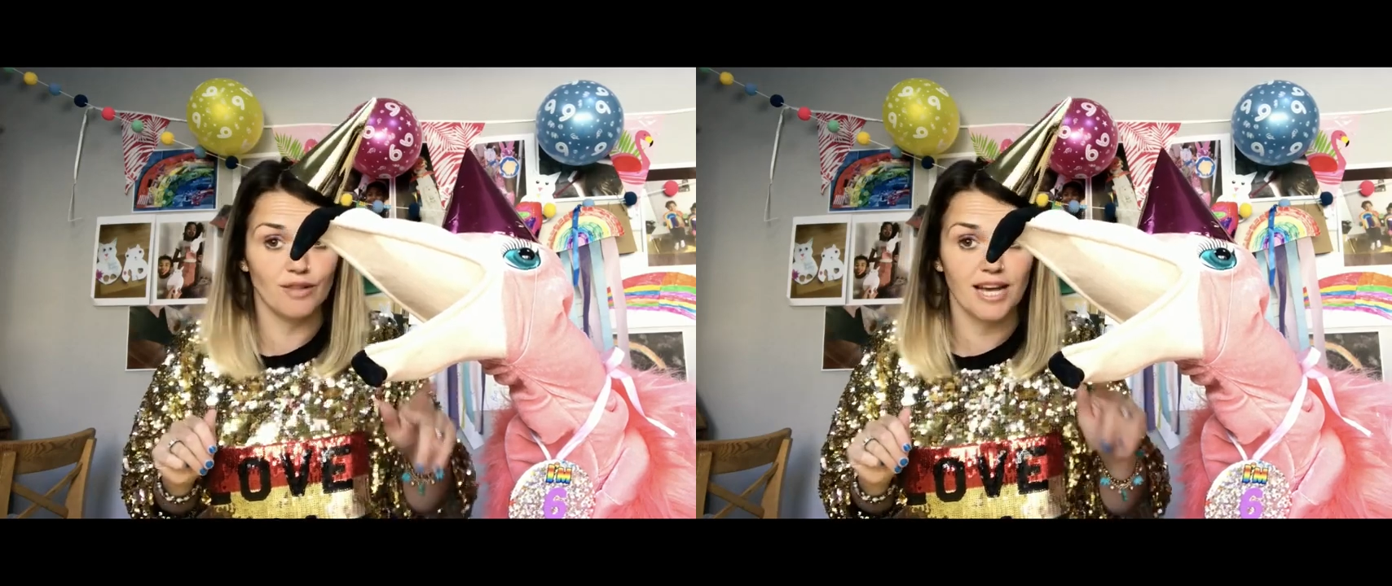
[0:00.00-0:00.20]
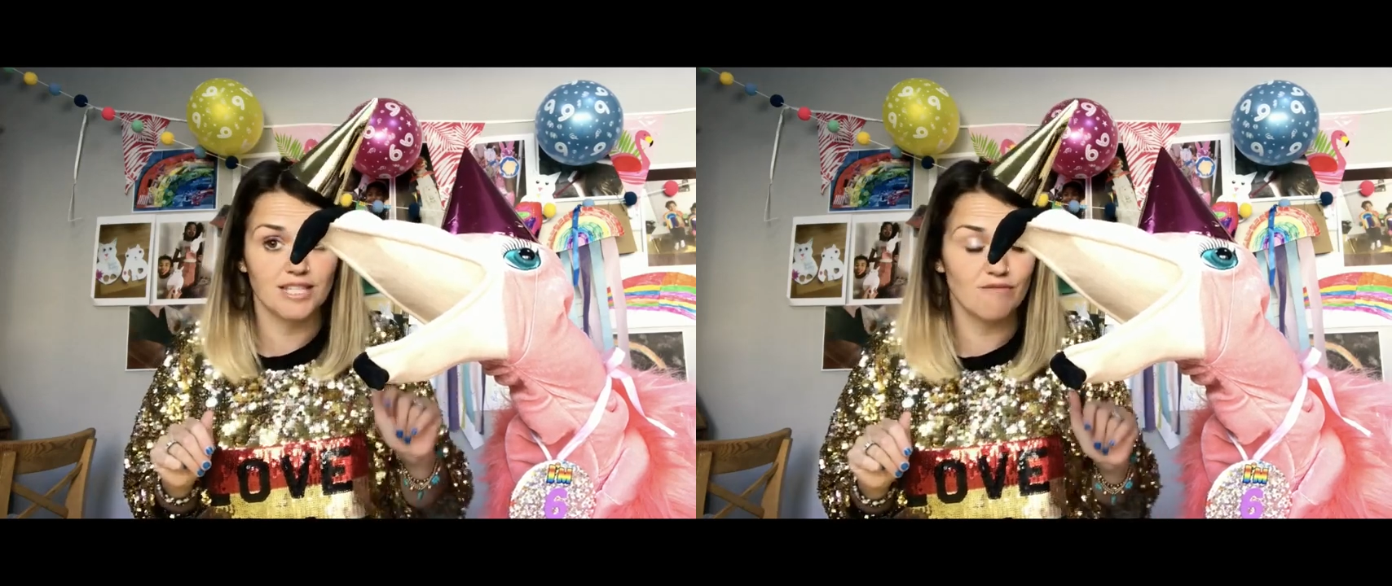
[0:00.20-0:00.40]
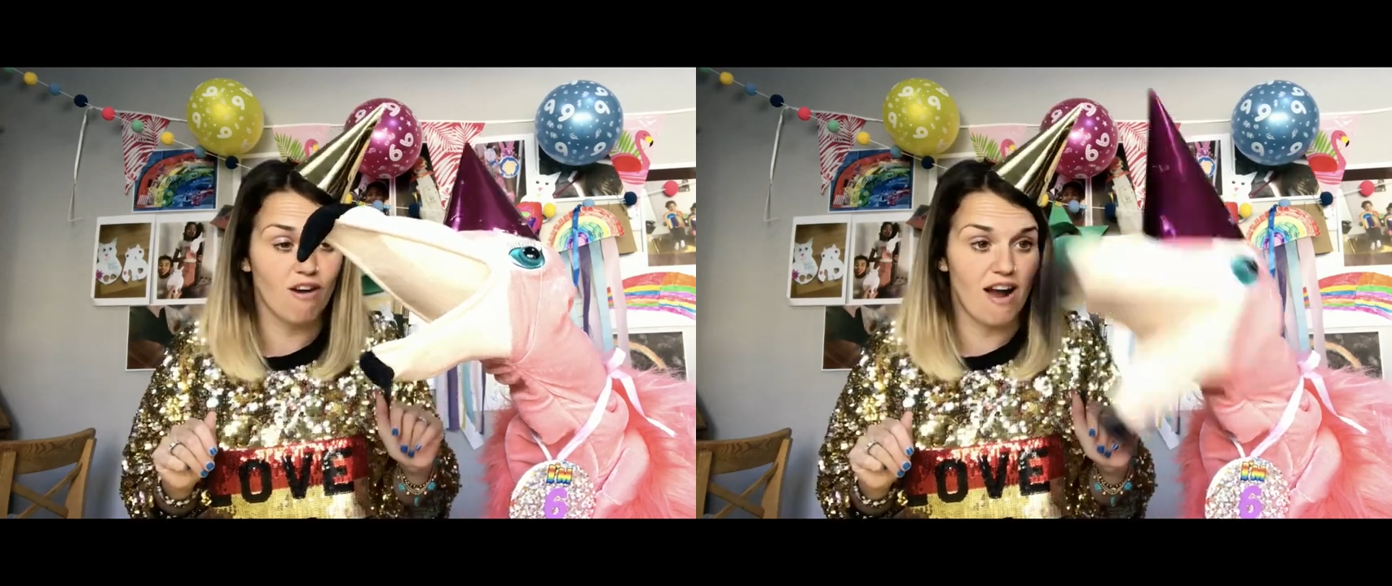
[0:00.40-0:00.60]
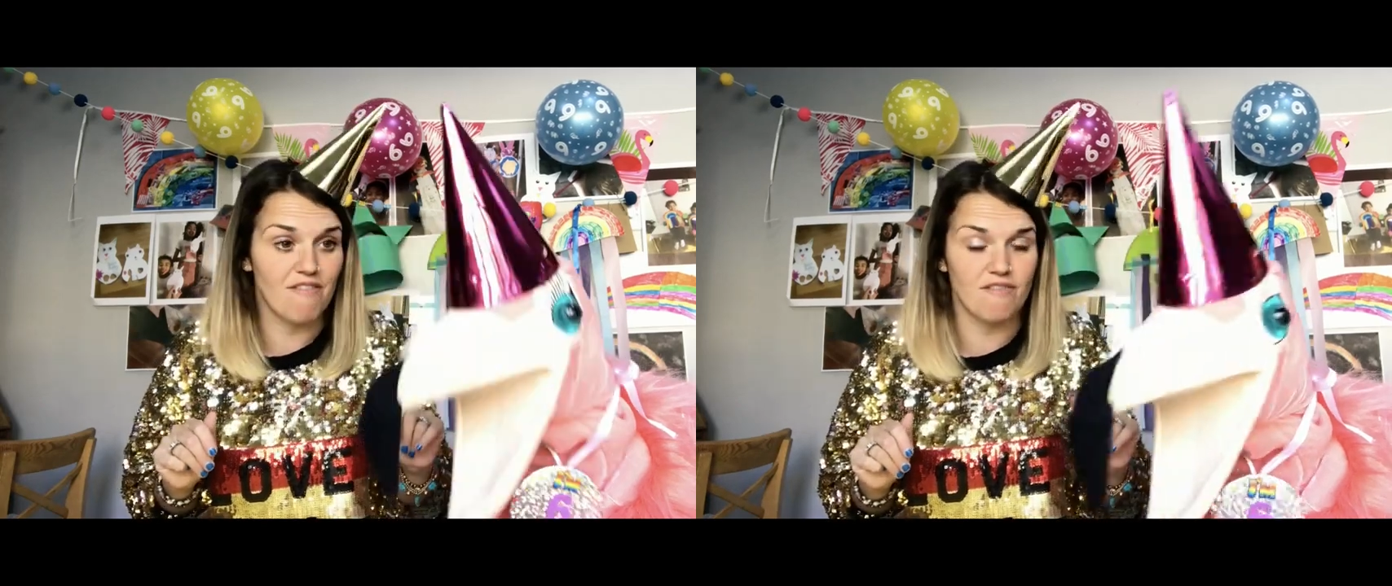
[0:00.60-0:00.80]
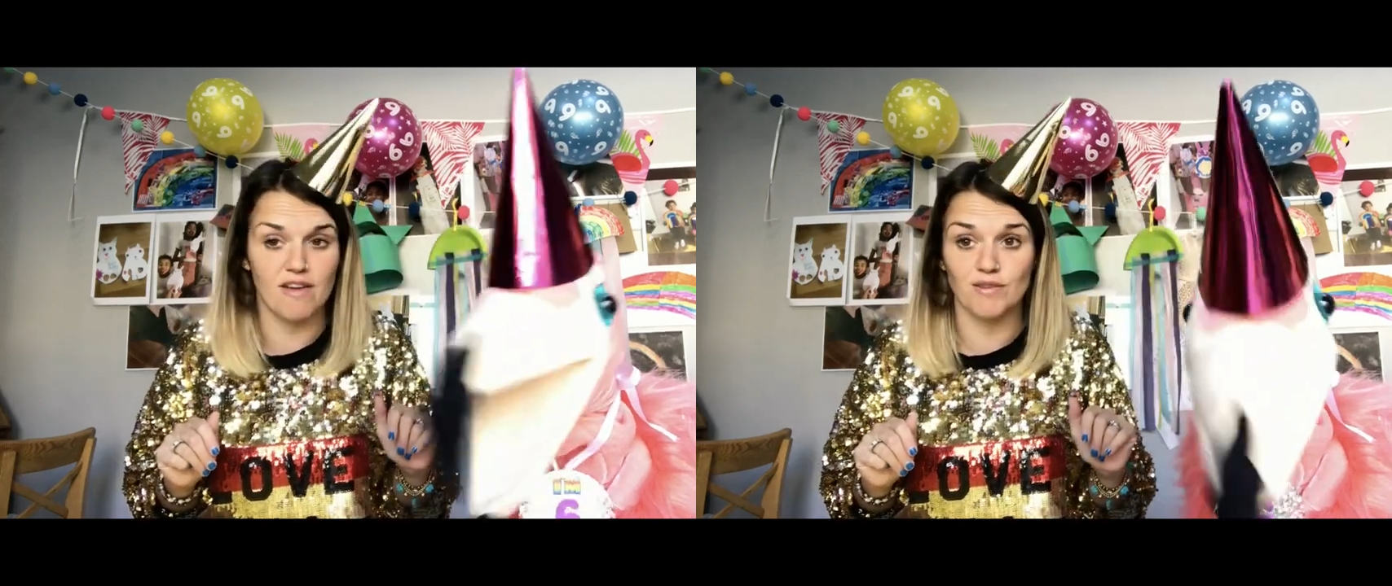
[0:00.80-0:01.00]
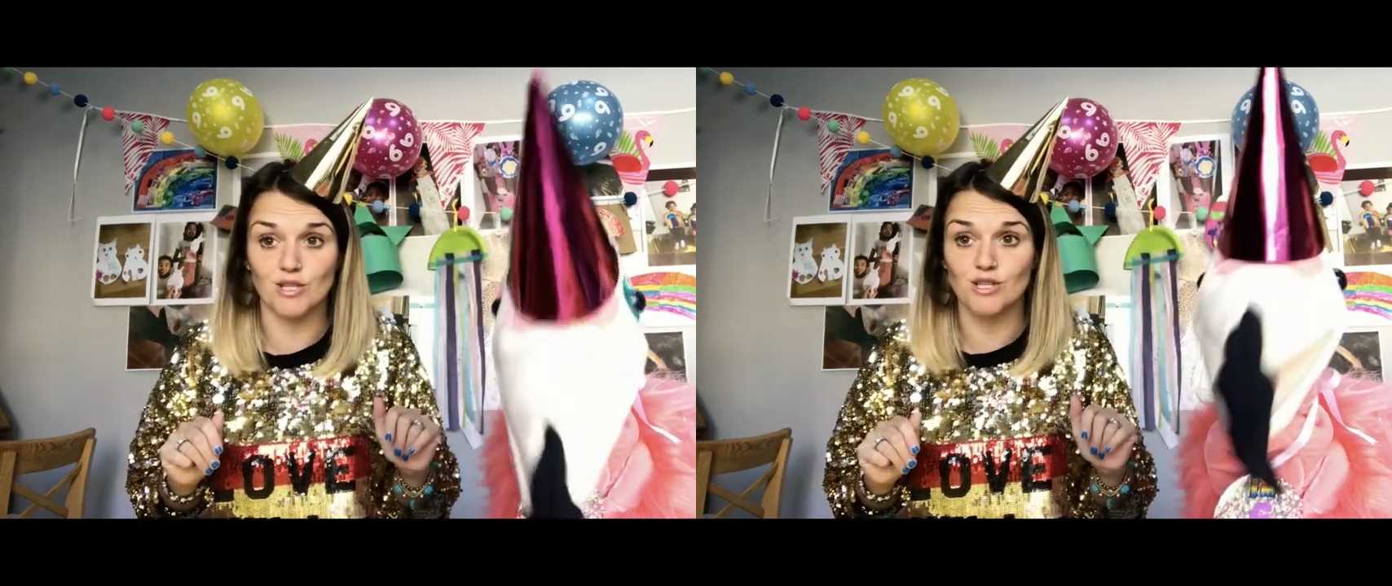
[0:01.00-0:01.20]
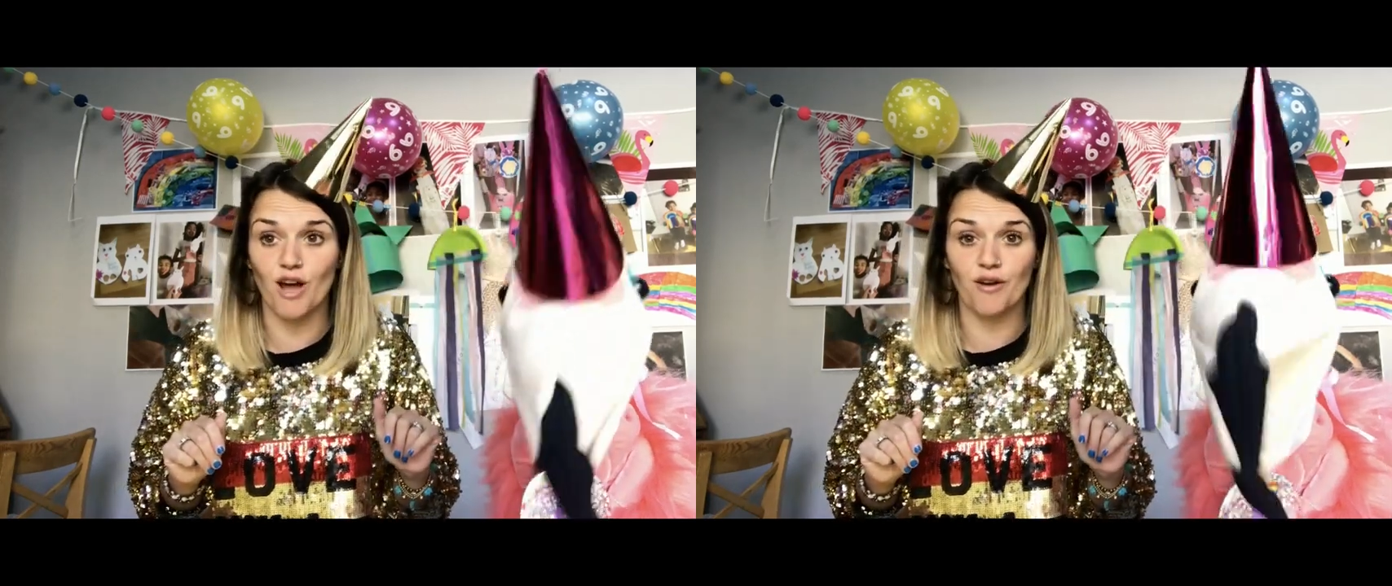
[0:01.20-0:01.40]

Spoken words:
That's right, Feathers.